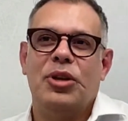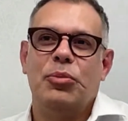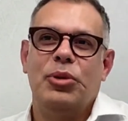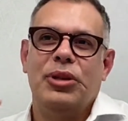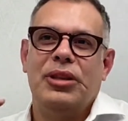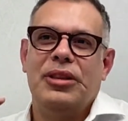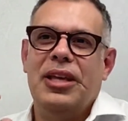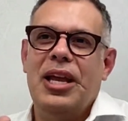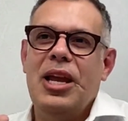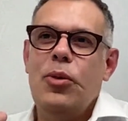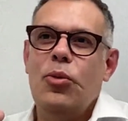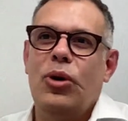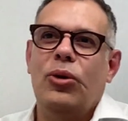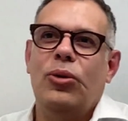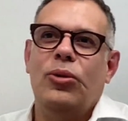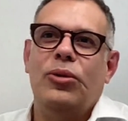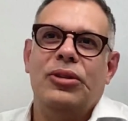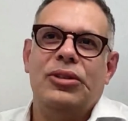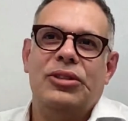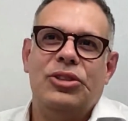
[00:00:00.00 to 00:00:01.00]
but they
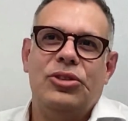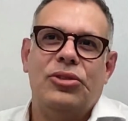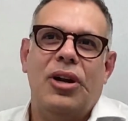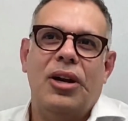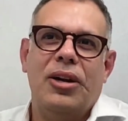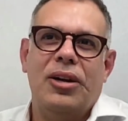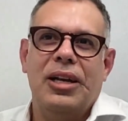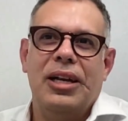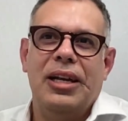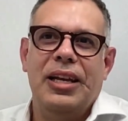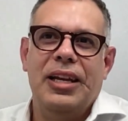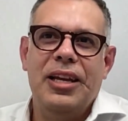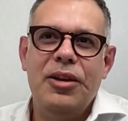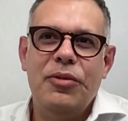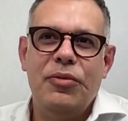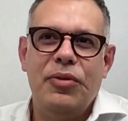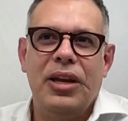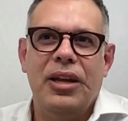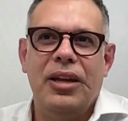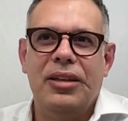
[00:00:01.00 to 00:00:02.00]
will start
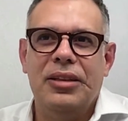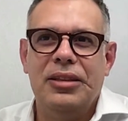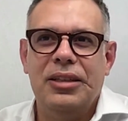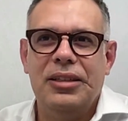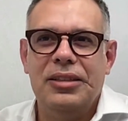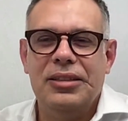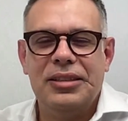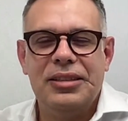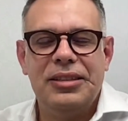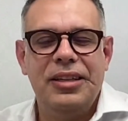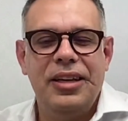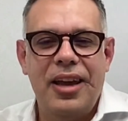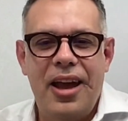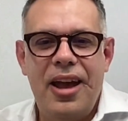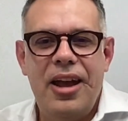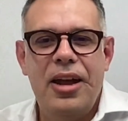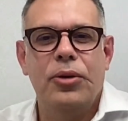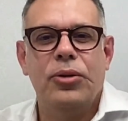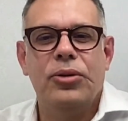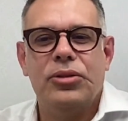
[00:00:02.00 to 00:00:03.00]
living in this
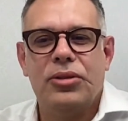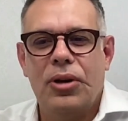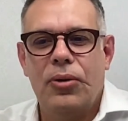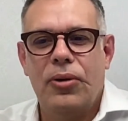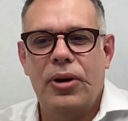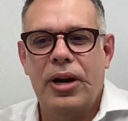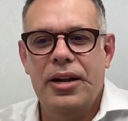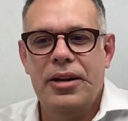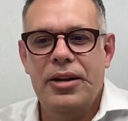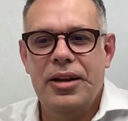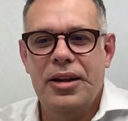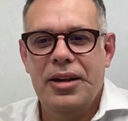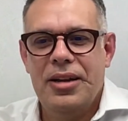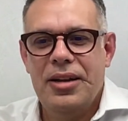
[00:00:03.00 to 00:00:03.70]
chaos already.